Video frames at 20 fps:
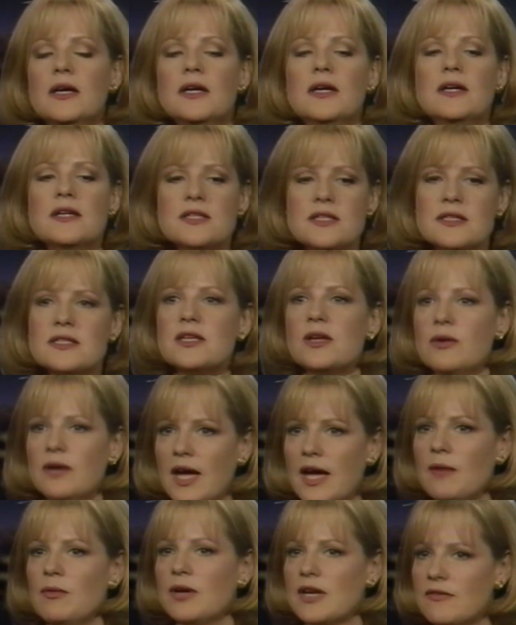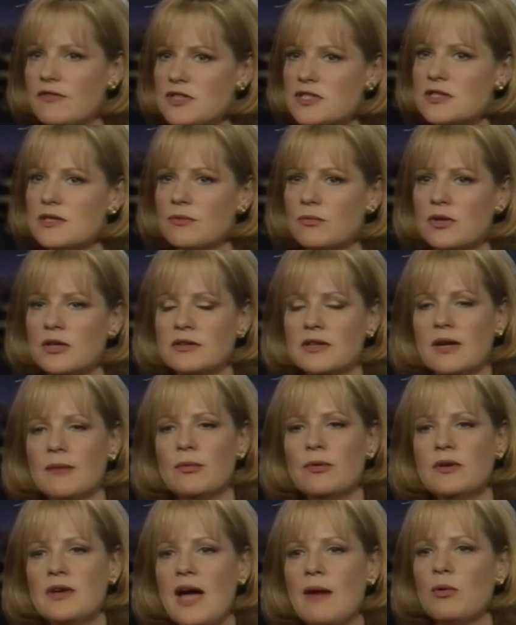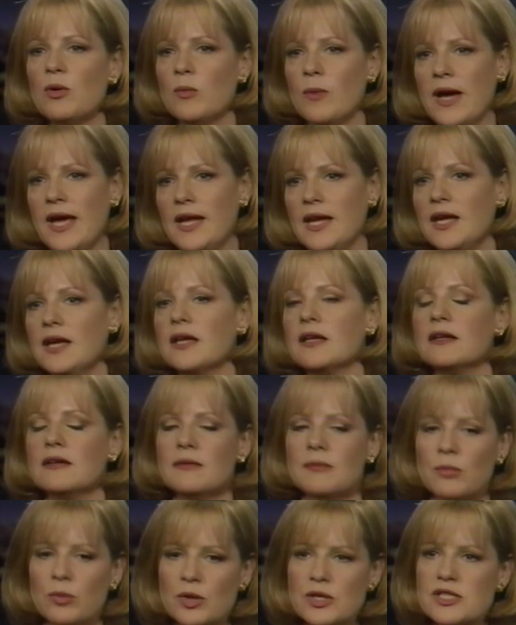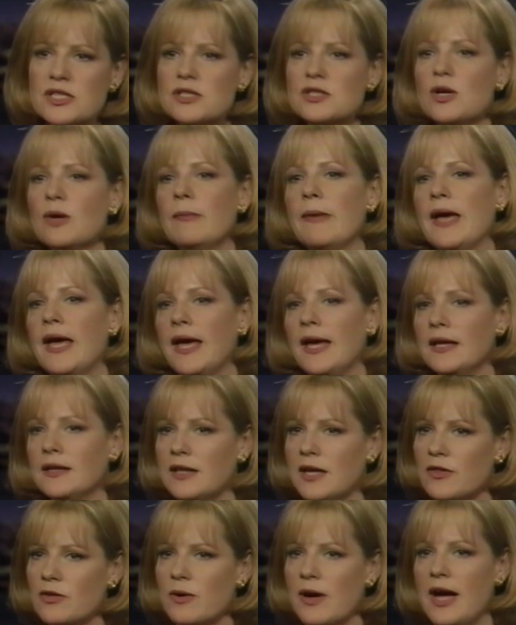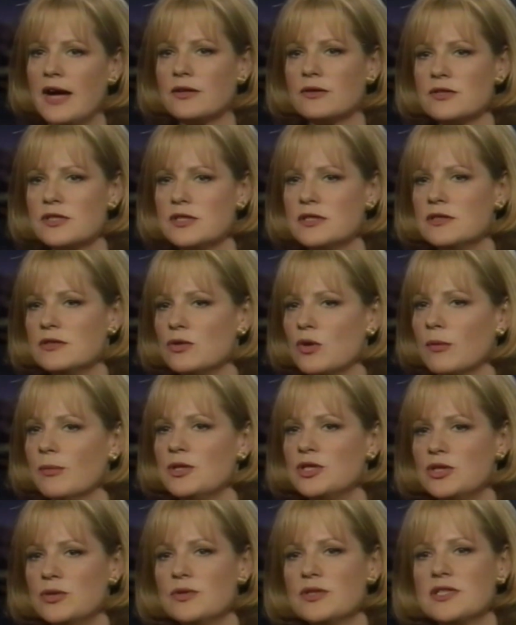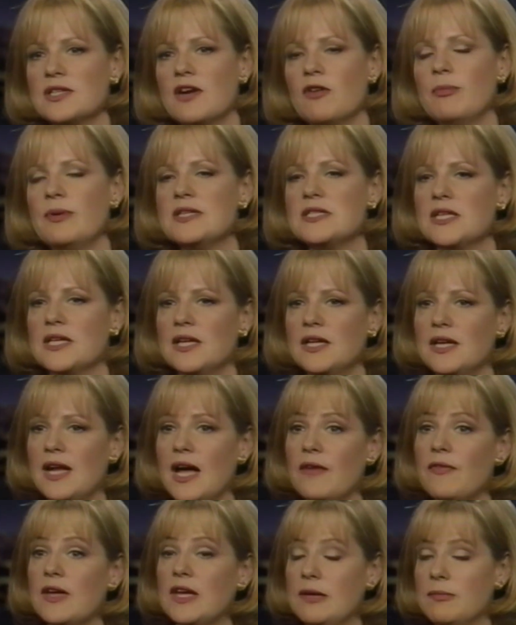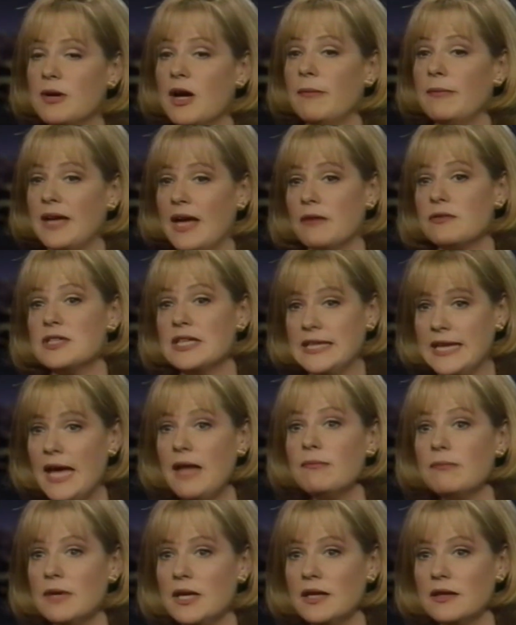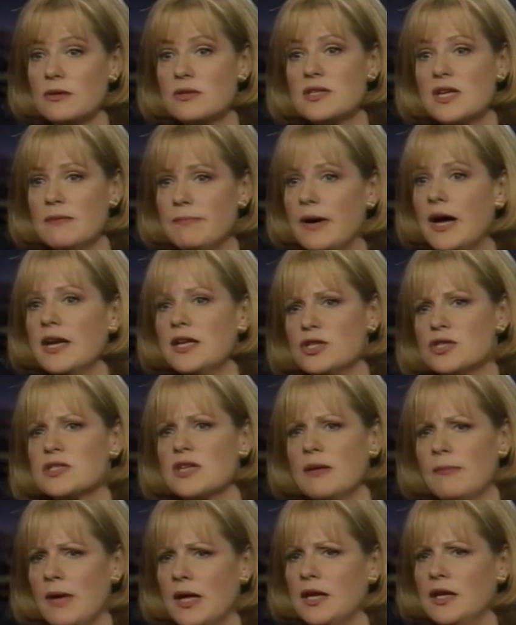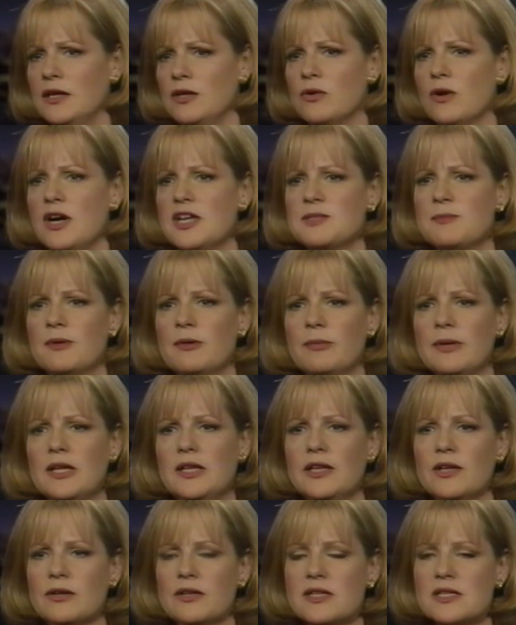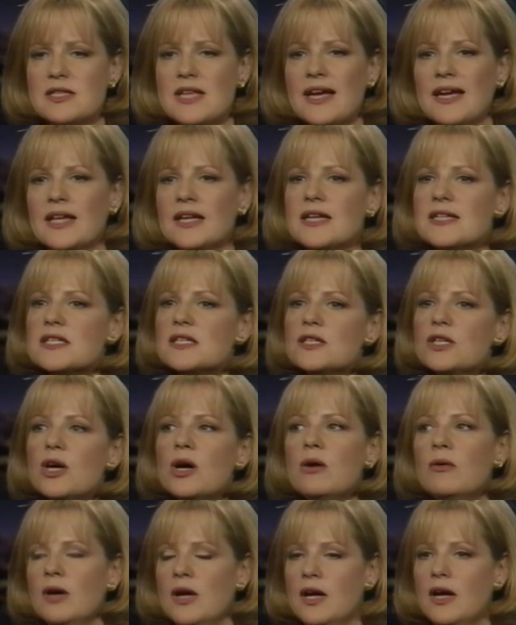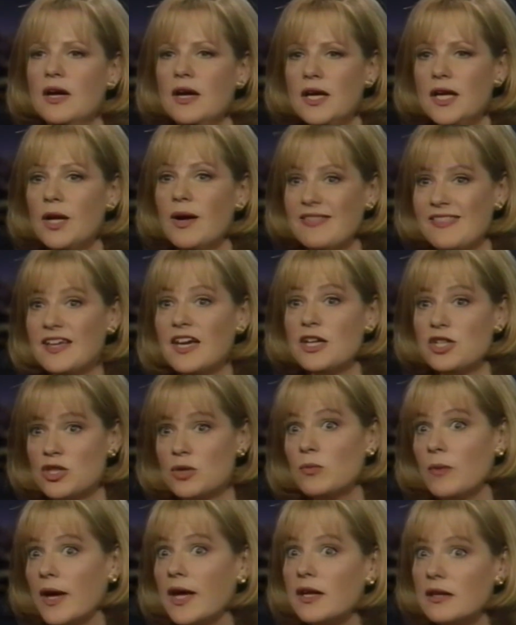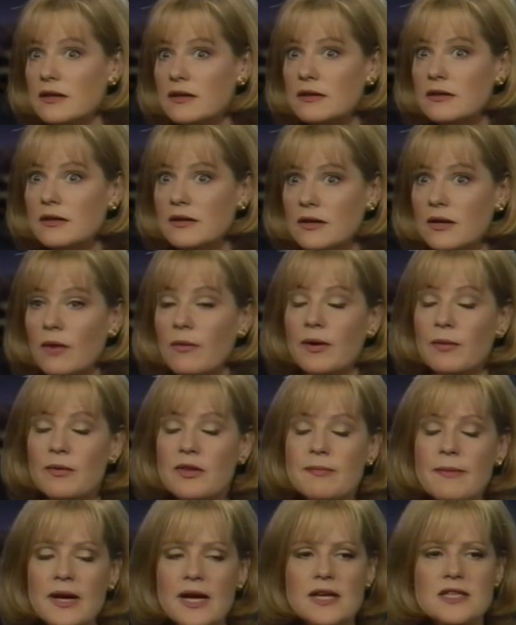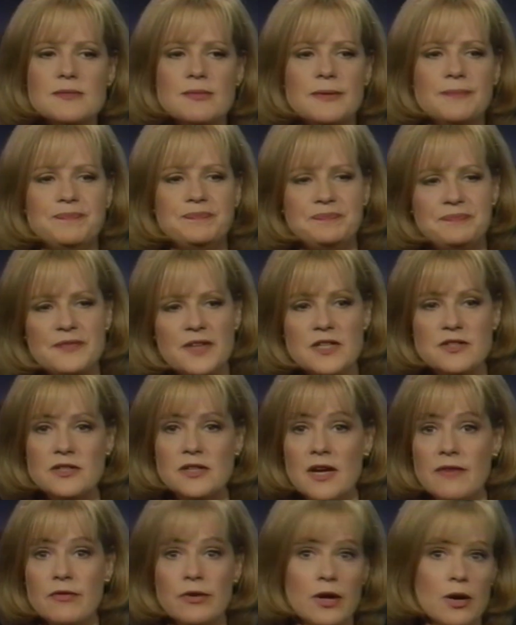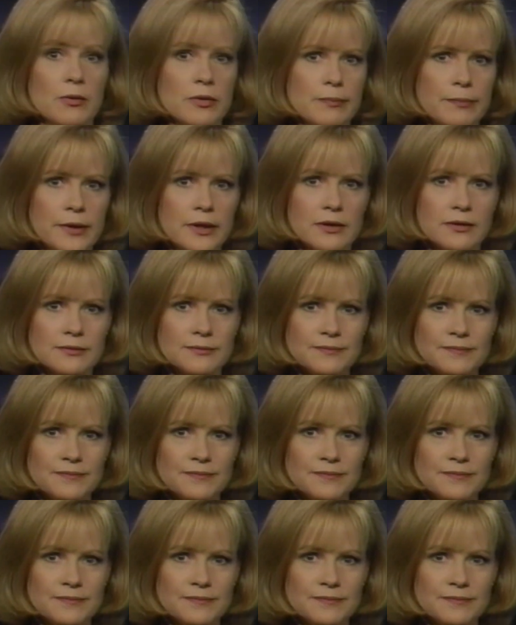So they said, okay, well, give us the real number. And now we're waiting, and Marissa Tomei and the other actors and Norman Jewison and everybody's in, and now they keep coming out to get me. They're saying, Bonnie, just come on in. Your husband will be cleared in a second. And I said, no, you know, I think I should wait and go in with my husband, because you never know with Bill.